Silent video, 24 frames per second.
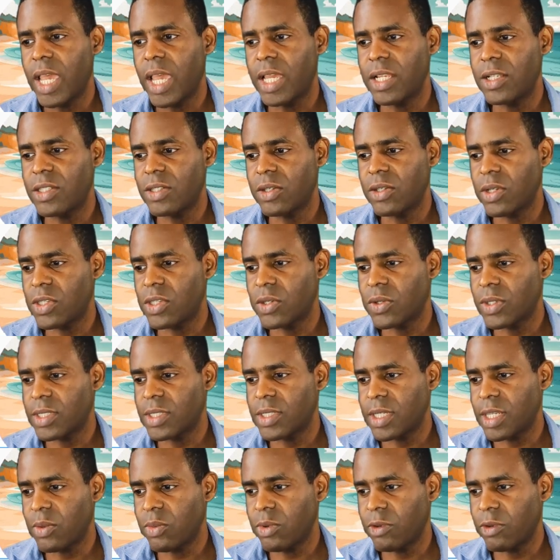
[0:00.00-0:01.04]
And so as you can
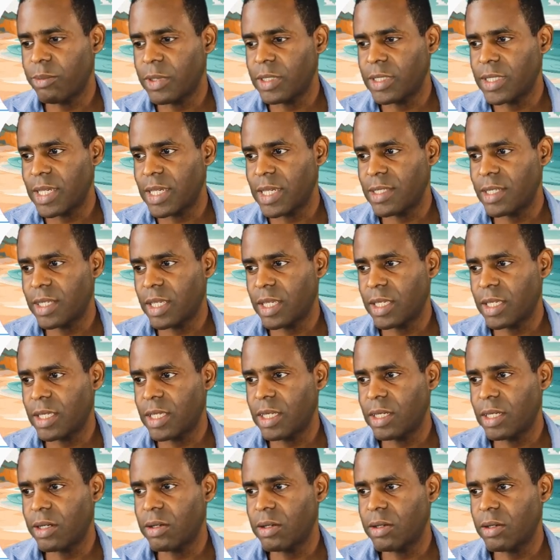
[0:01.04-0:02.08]
see, we've been testing it
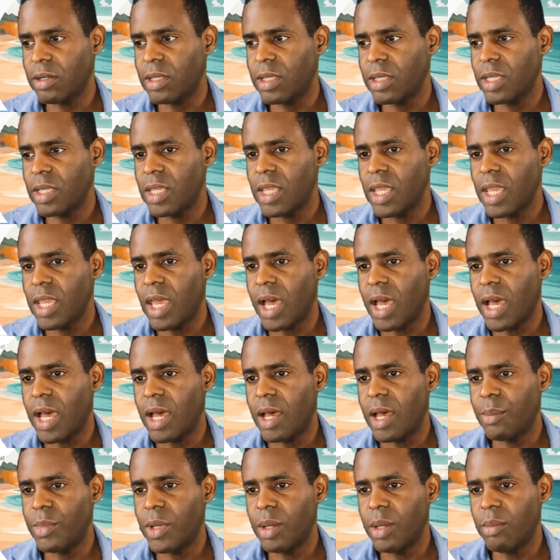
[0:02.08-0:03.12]
here.
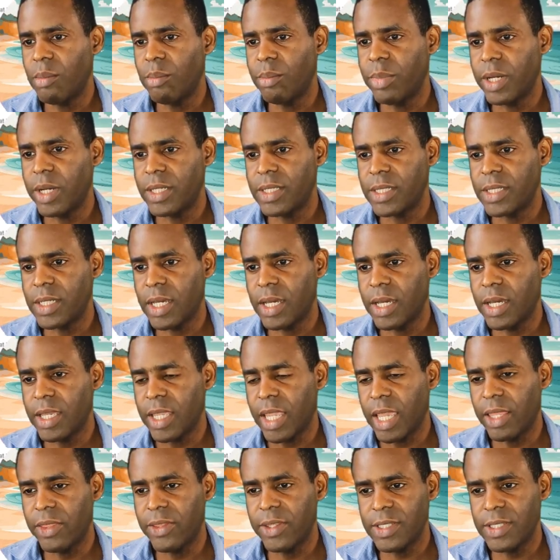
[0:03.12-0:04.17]
Um, but uh,
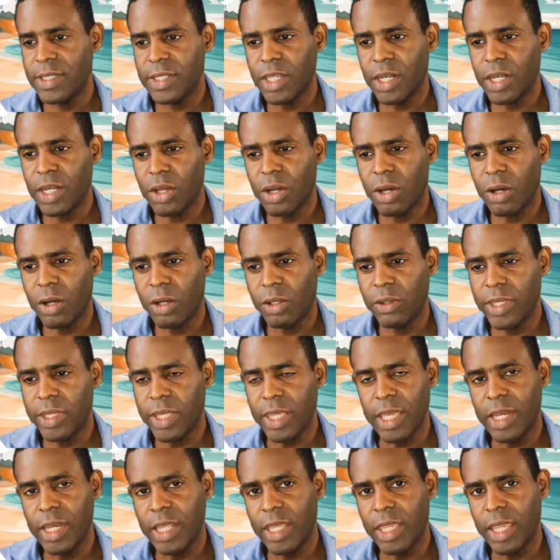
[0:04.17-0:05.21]
yeah, this is going to call
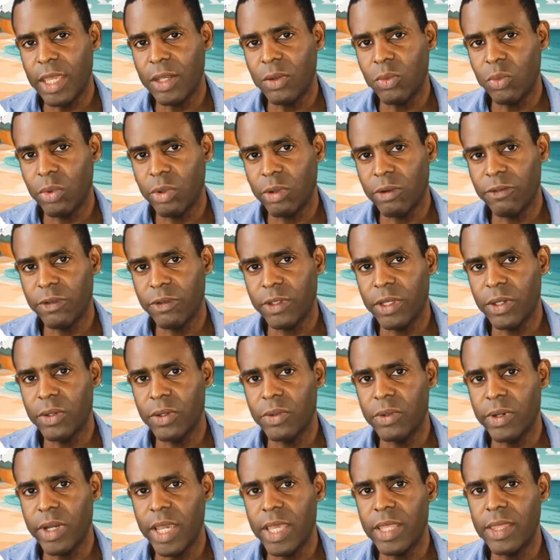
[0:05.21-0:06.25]
the N8N
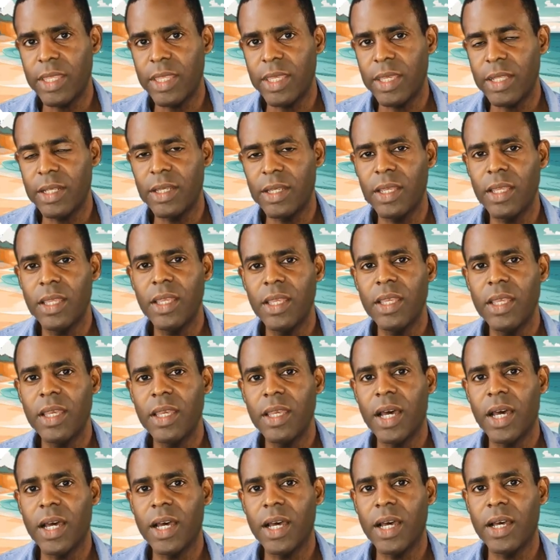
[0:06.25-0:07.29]
workflow. And then
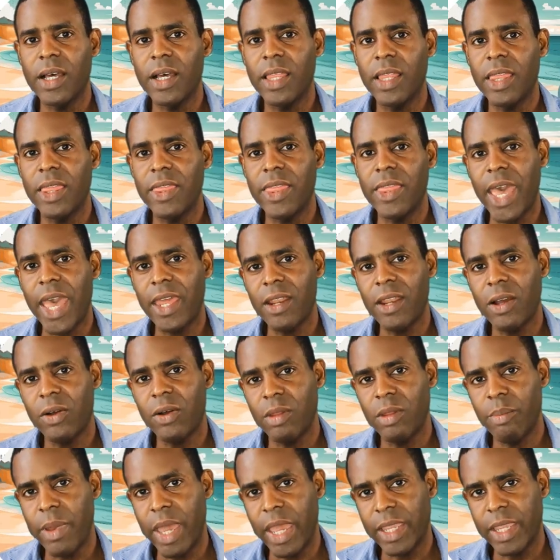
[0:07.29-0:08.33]
uh, that on
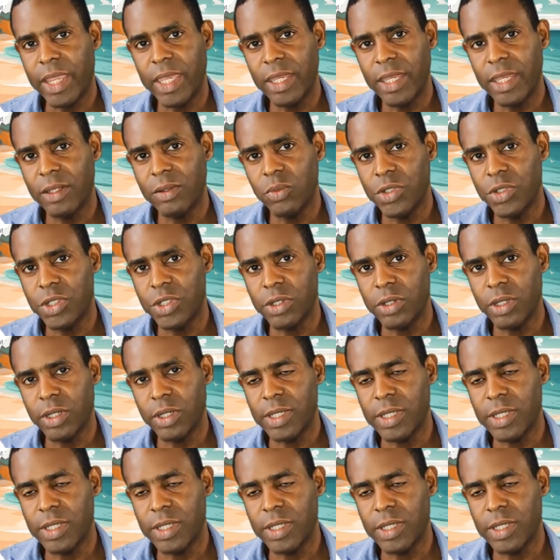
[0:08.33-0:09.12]
the back end, which you're